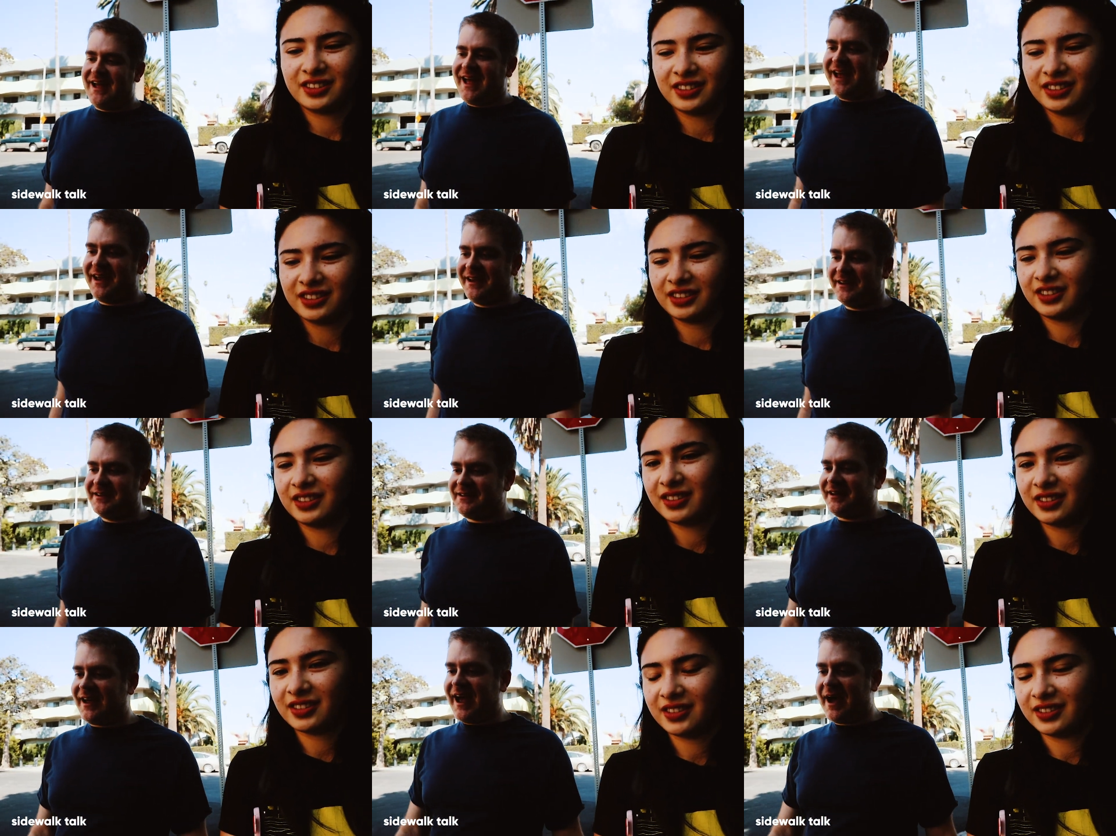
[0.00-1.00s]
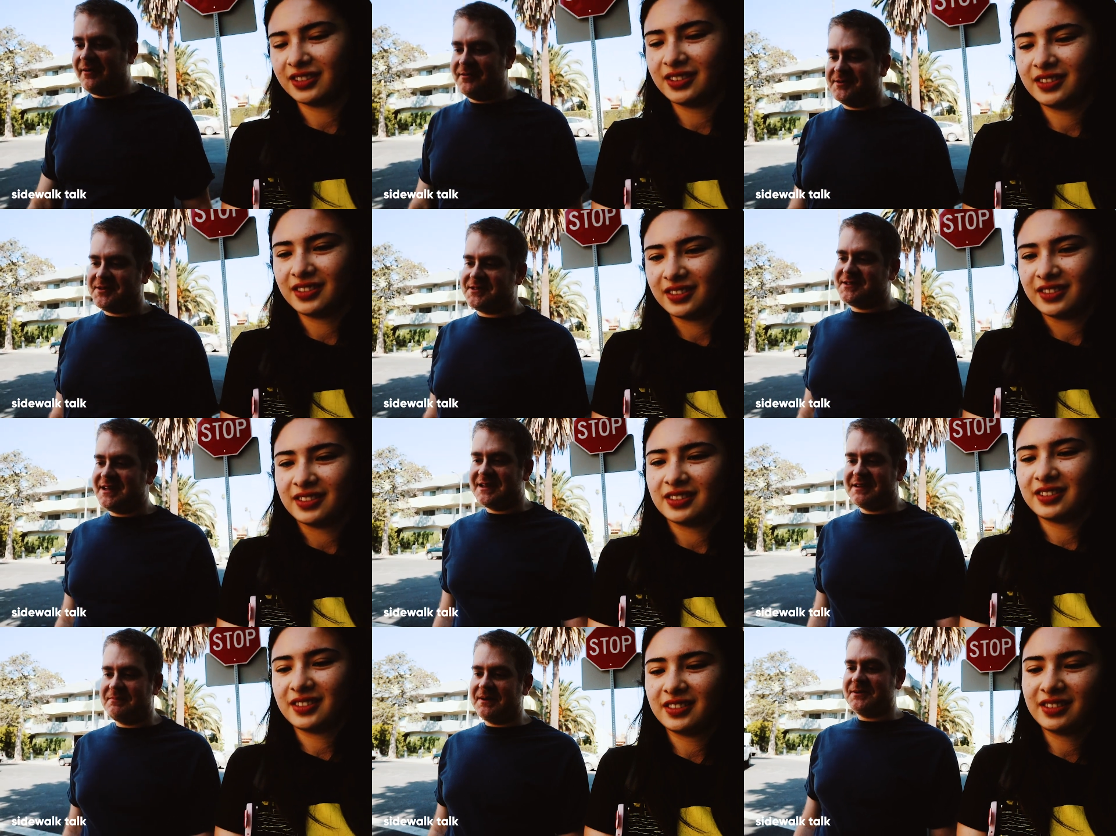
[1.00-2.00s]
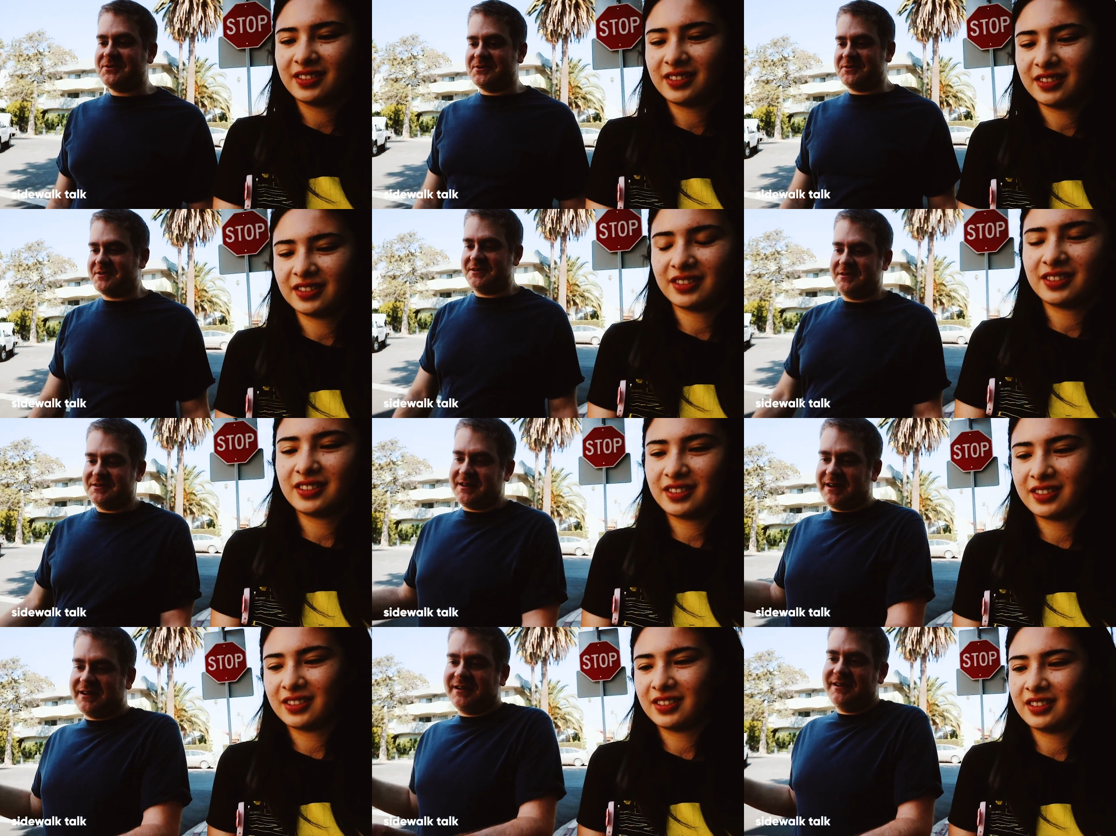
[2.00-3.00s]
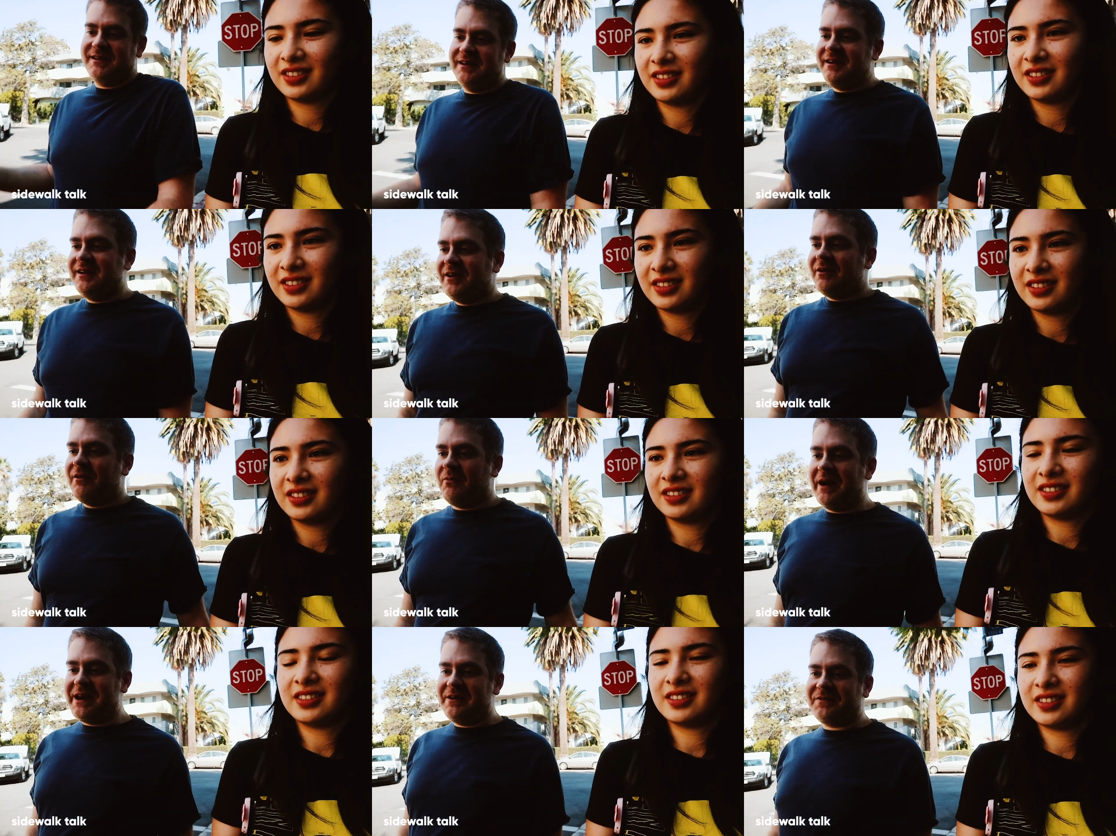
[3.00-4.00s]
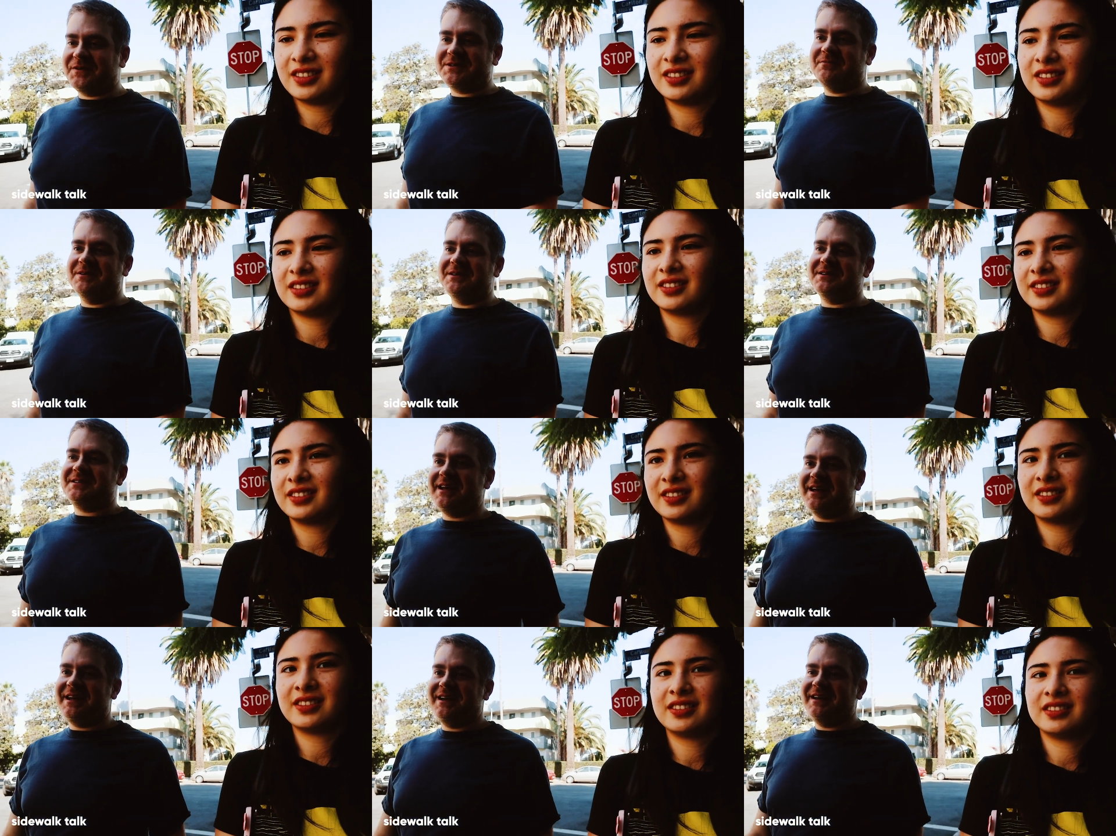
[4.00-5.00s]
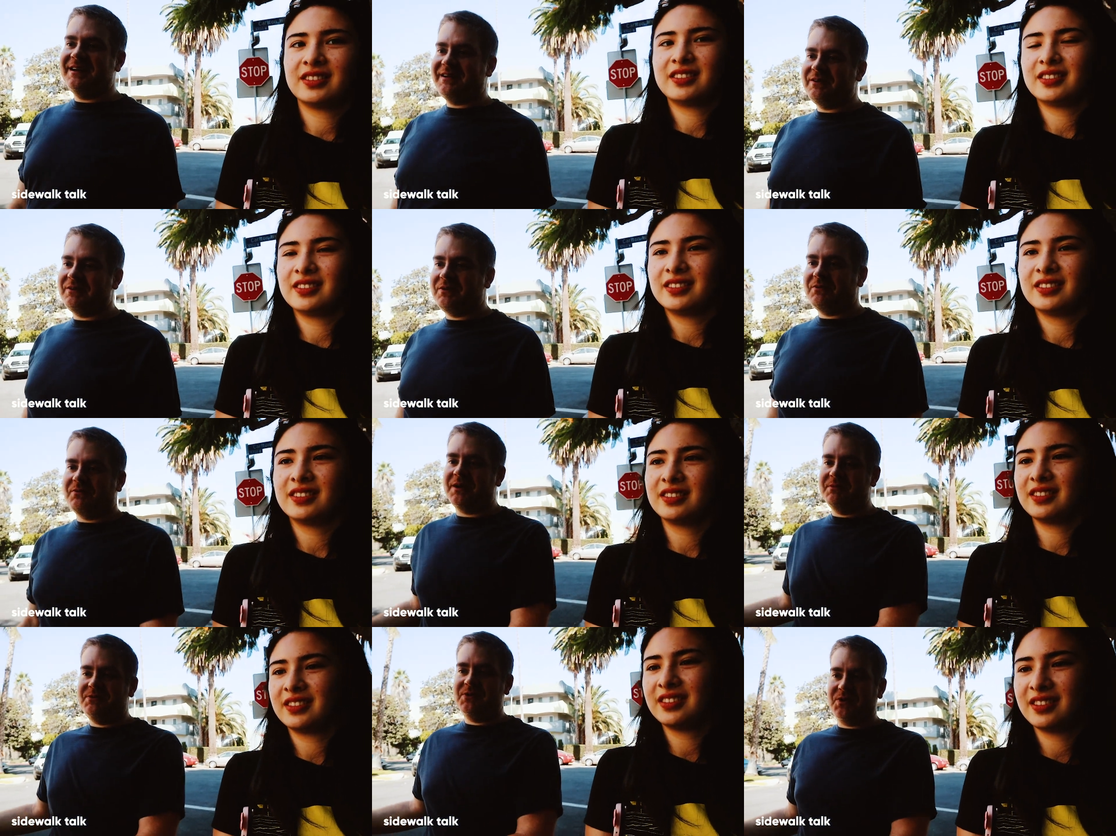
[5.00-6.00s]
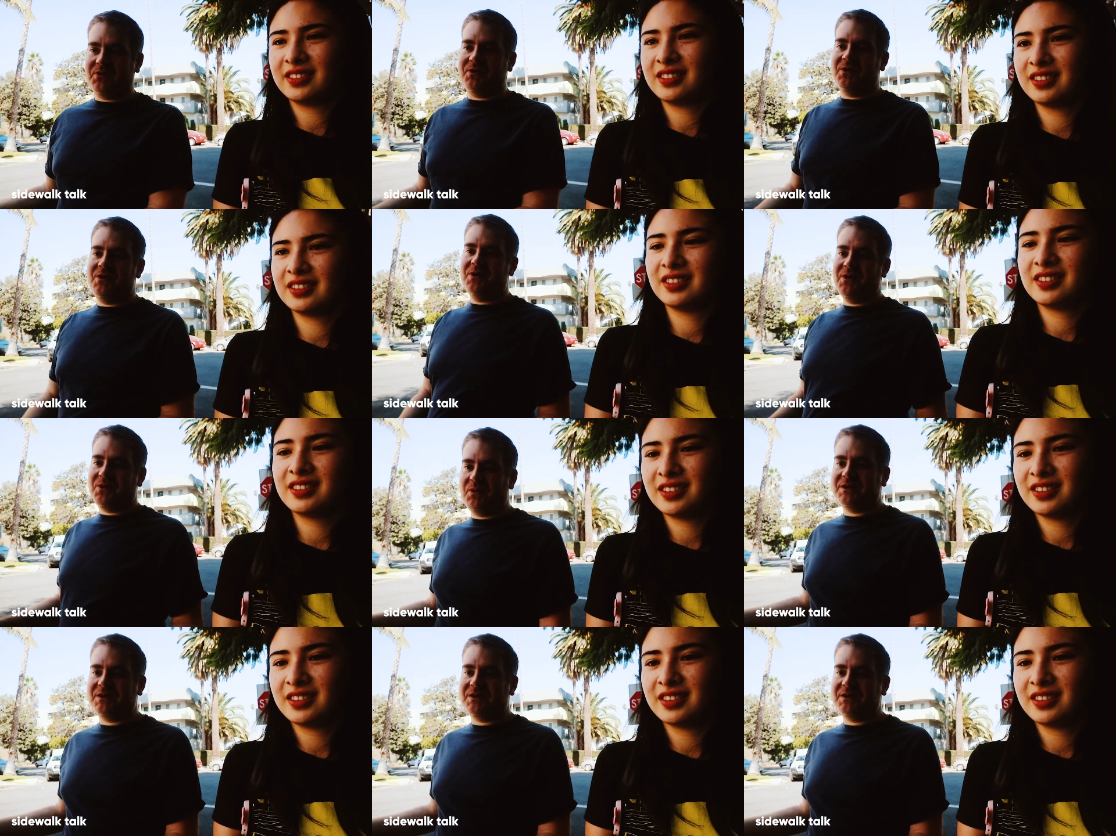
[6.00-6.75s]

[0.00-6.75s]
Speaker 1: and I was just taking pictures and just like waiting for someone to say what I'm doing wrong or